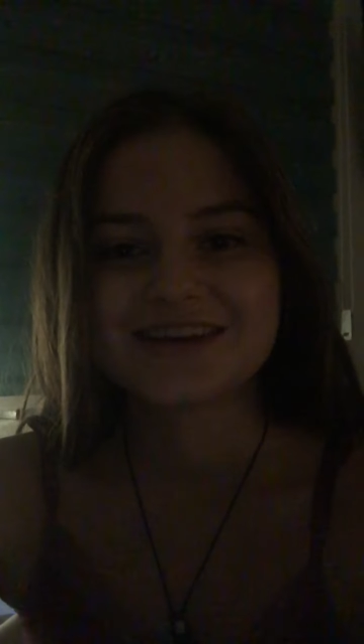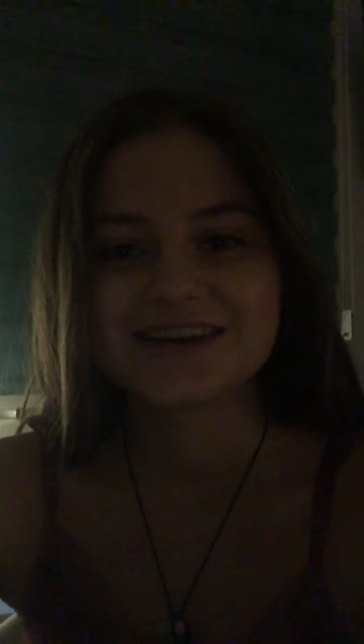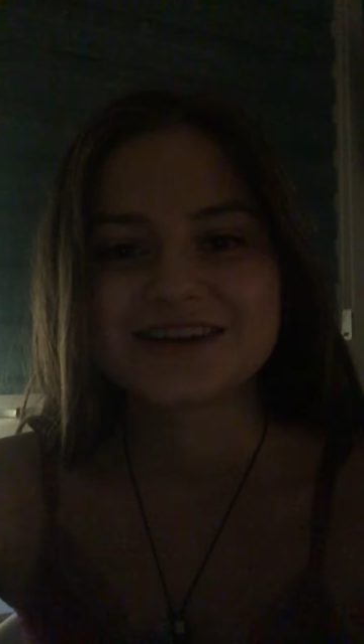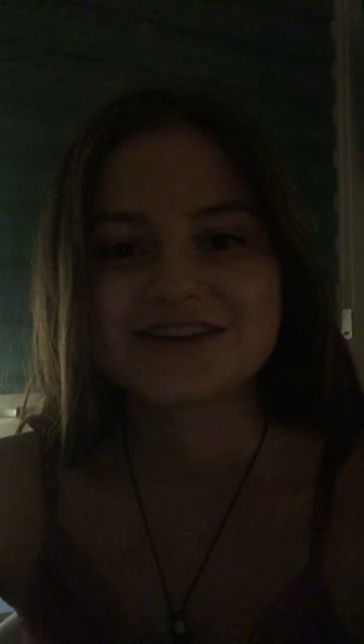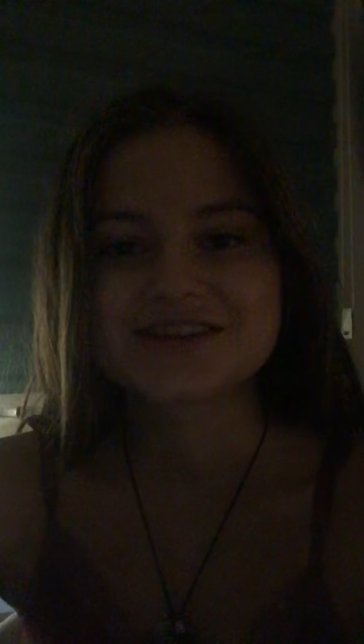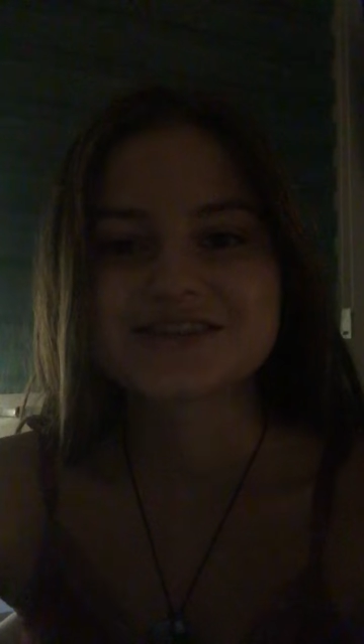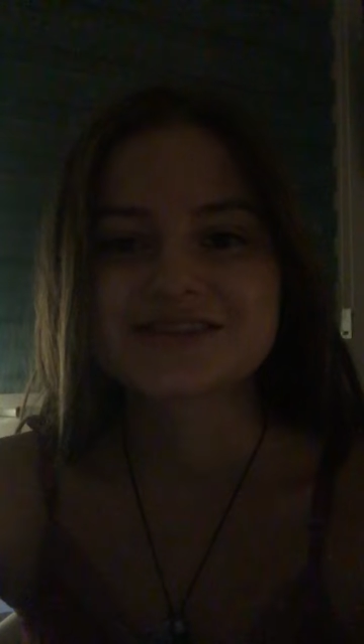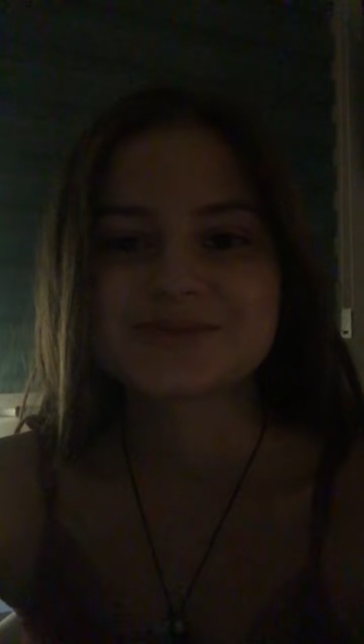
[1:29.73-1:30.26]
it
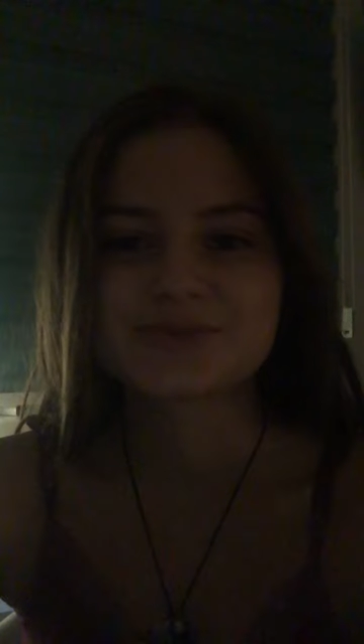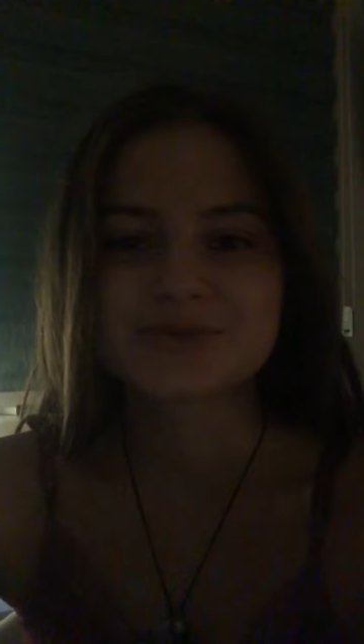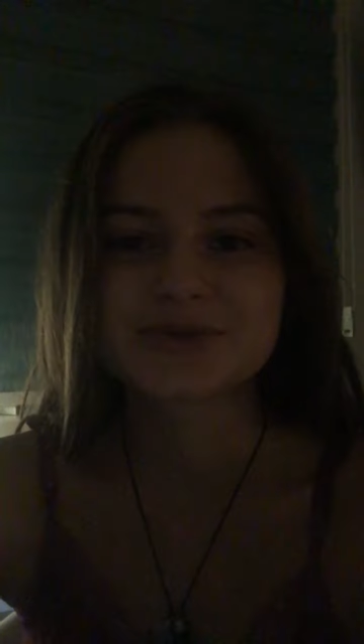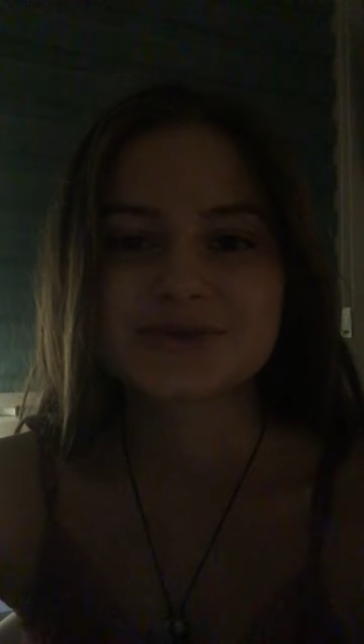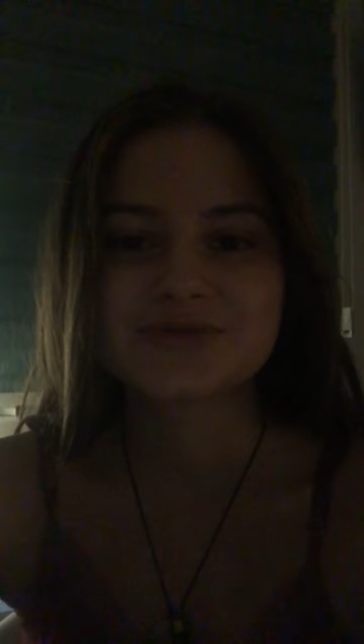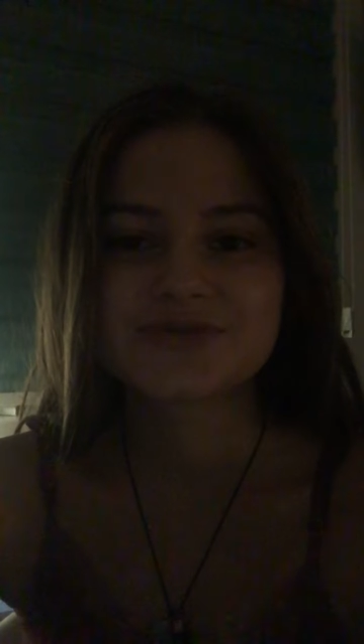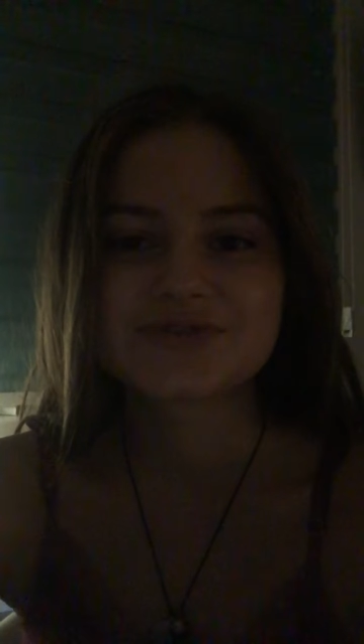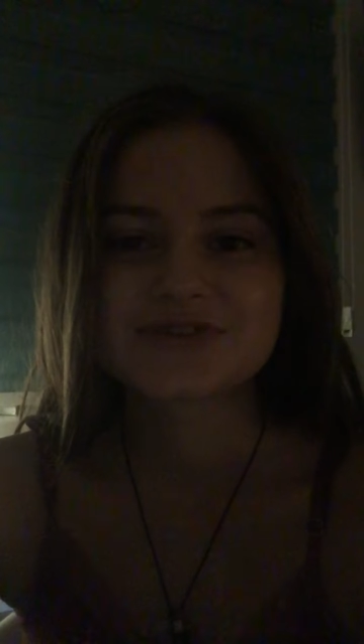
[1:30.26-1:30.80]
just
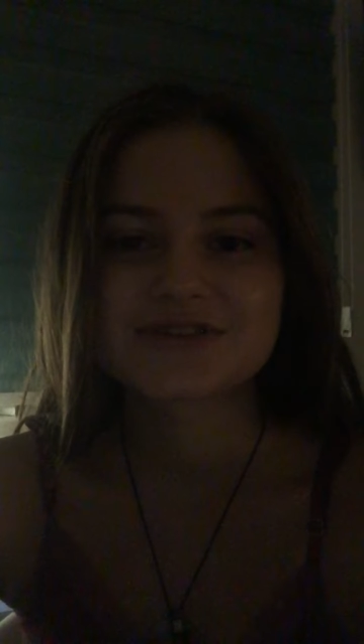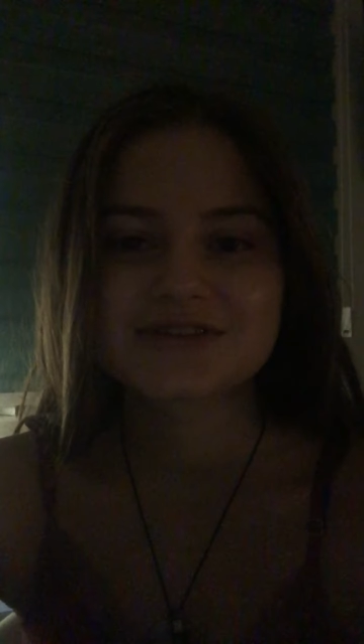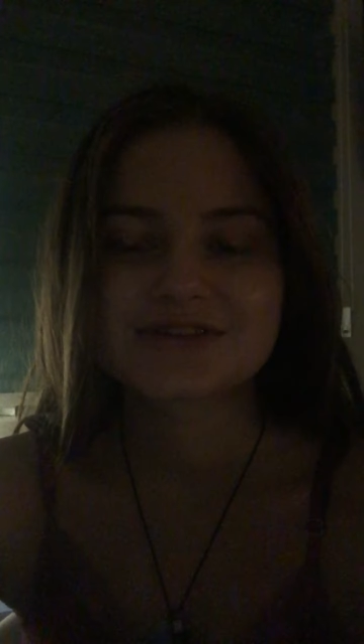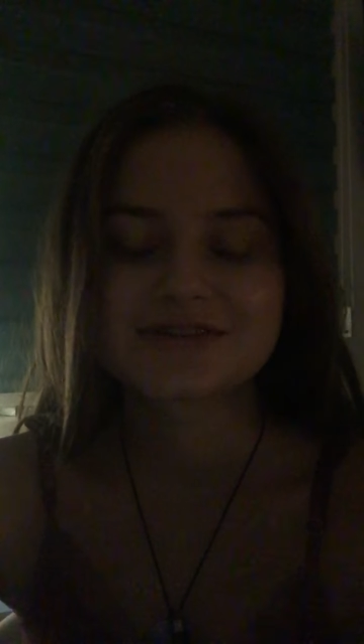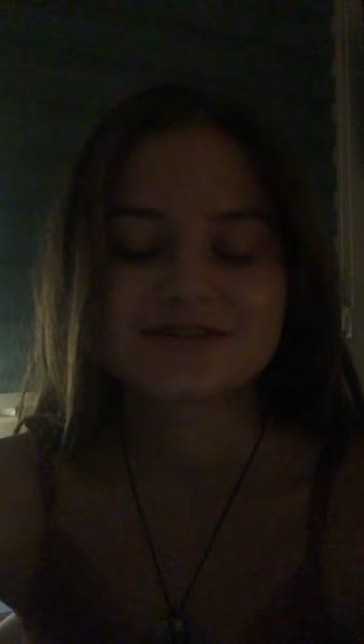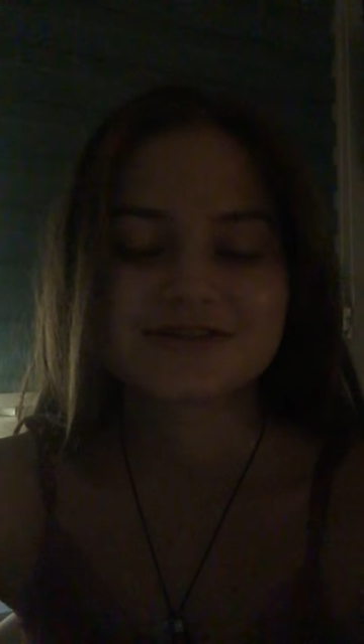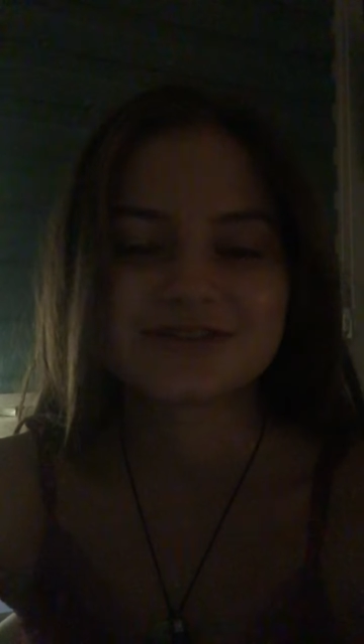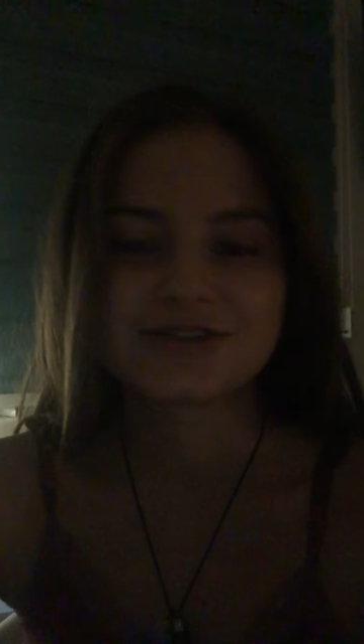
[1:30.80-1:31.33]
improves
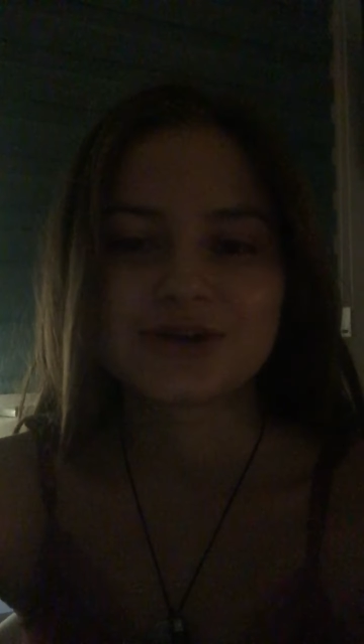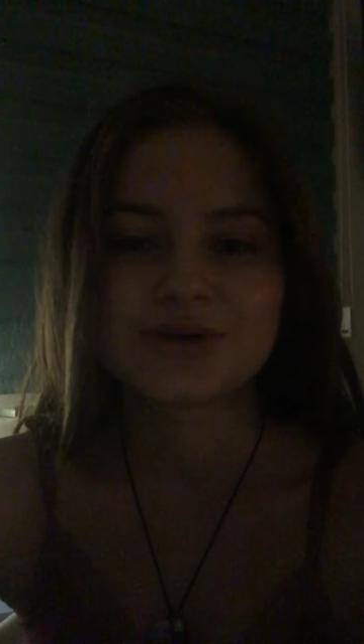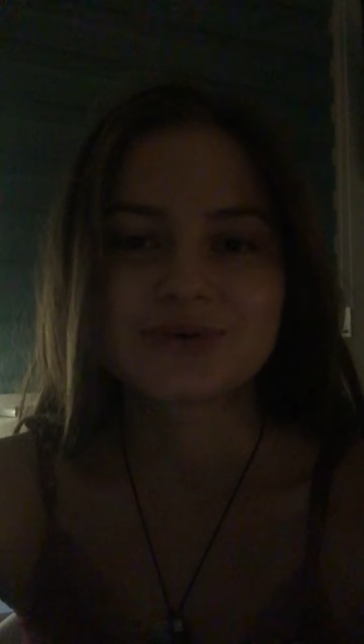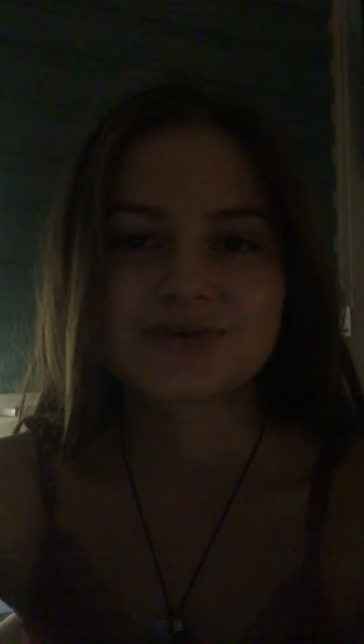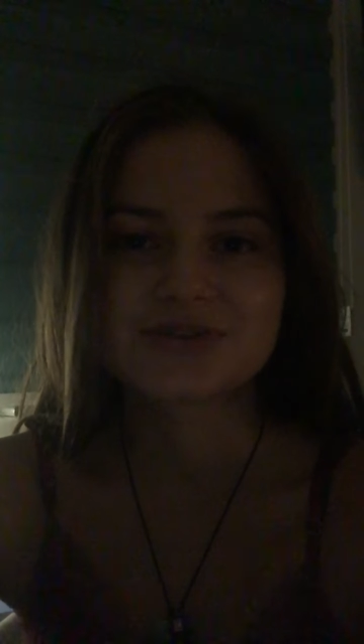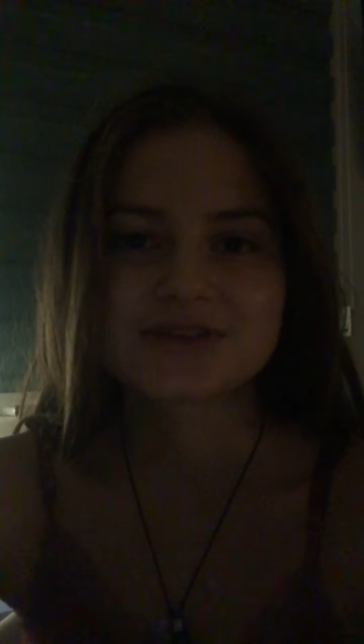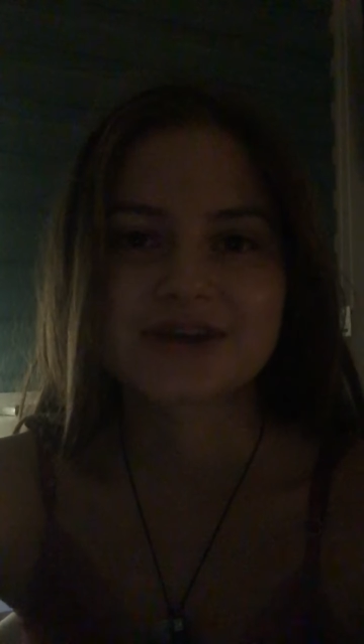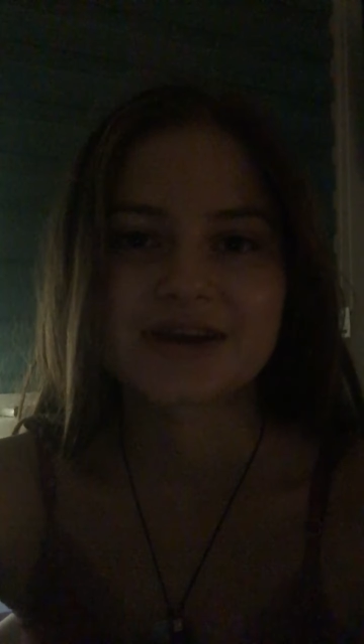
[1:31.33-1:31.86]
your own
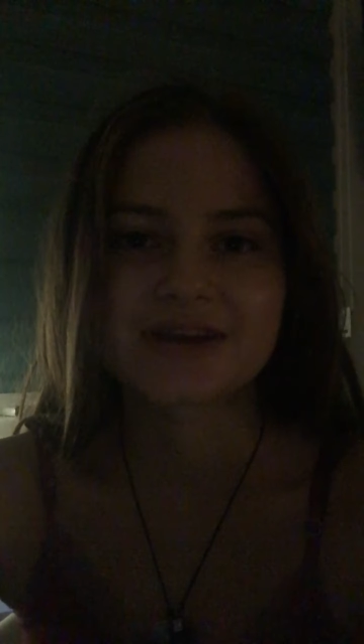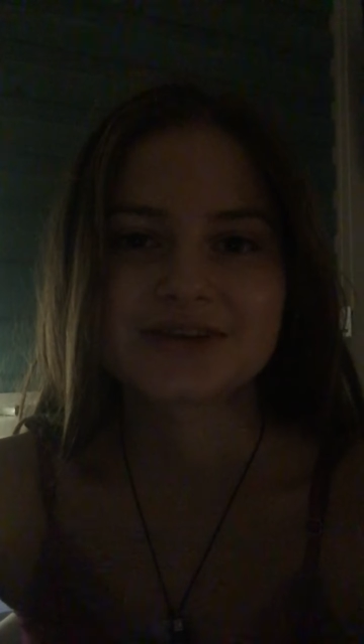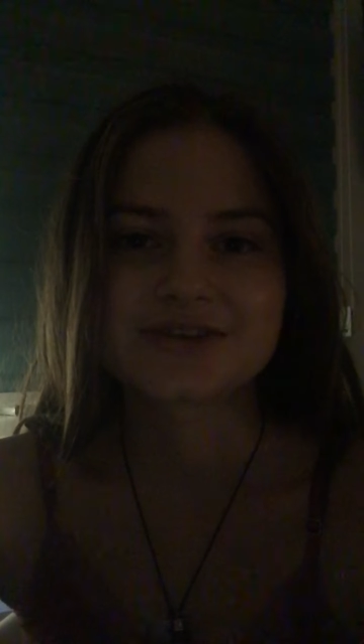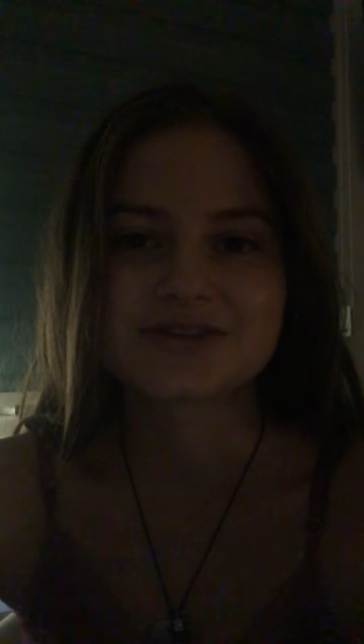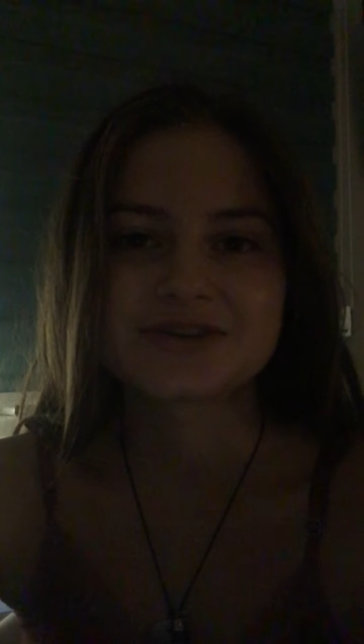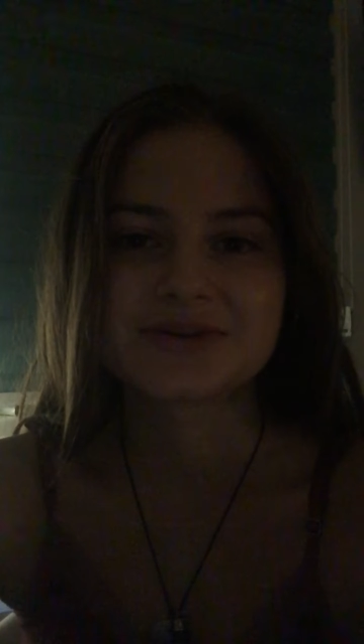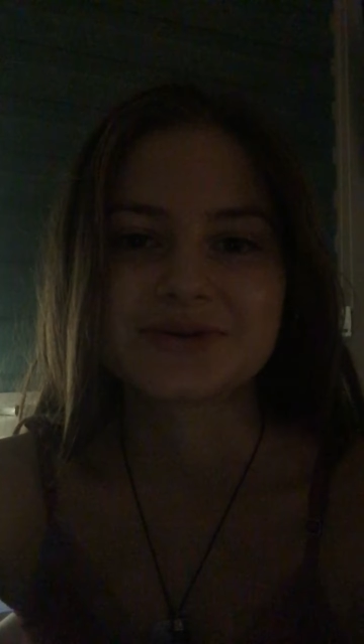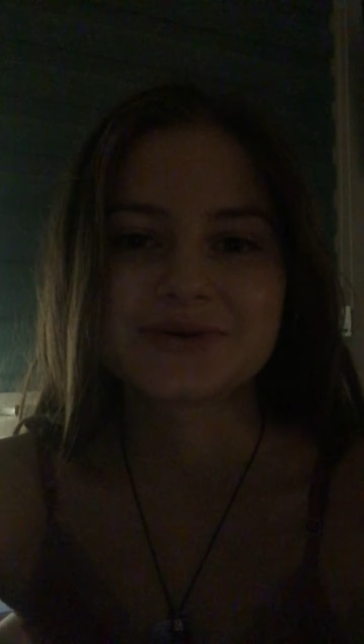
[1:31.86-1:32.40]
style
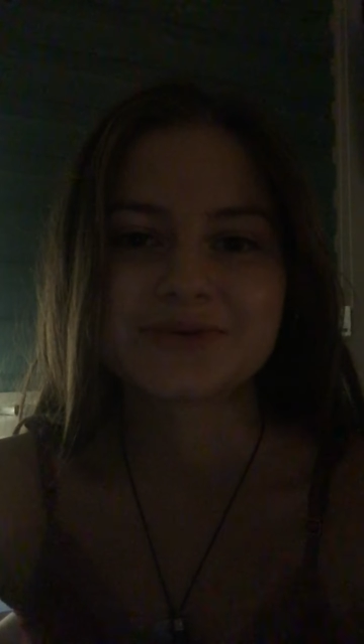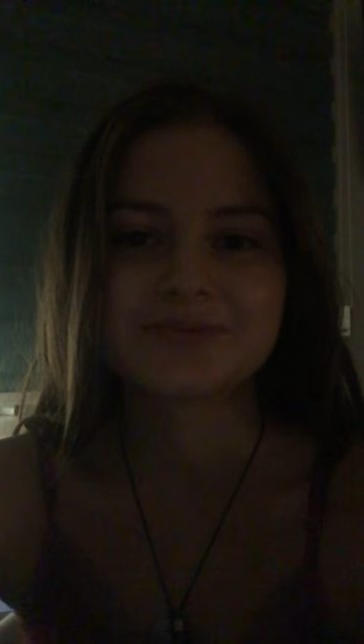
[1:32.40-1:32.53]
too,